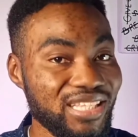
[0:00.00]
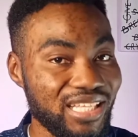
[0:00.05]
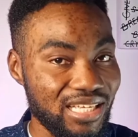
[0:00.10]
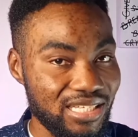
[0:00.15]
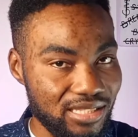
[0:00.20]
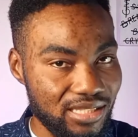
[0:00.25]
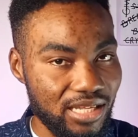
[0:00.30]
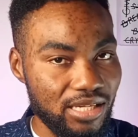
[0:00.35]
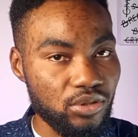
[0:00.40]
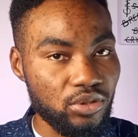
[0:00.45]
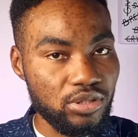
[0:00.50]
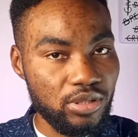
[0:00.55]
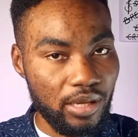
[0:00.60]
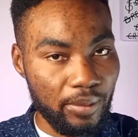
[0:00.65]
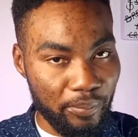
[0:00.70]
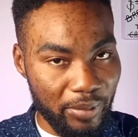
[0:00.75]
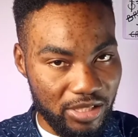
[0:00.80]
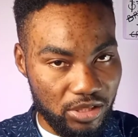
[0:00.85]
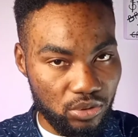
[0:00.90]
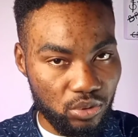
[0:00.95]
tested on
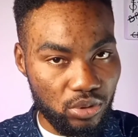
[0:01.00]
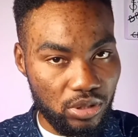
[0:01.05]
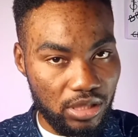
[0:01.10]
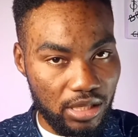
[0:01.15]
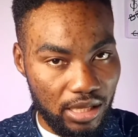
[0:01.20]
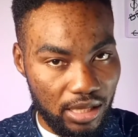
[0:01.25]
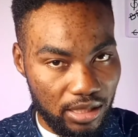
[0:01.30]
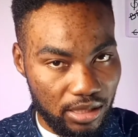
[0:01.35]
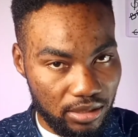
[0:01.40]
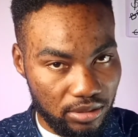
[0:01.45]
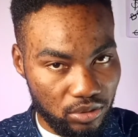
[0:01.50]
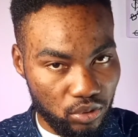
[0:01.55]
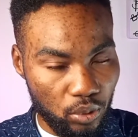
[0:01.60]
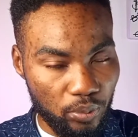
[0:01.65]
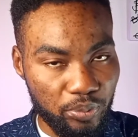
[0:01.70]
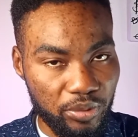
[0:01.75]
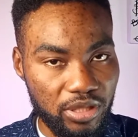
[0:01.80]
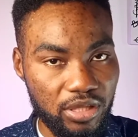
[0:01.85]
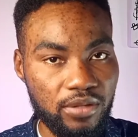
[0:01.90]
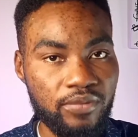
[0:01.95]
that particular
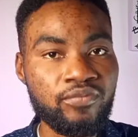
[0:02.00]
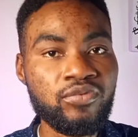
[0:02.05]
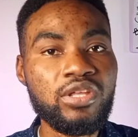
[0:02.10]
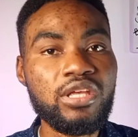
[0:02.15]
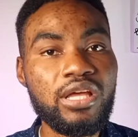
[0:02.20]
topic,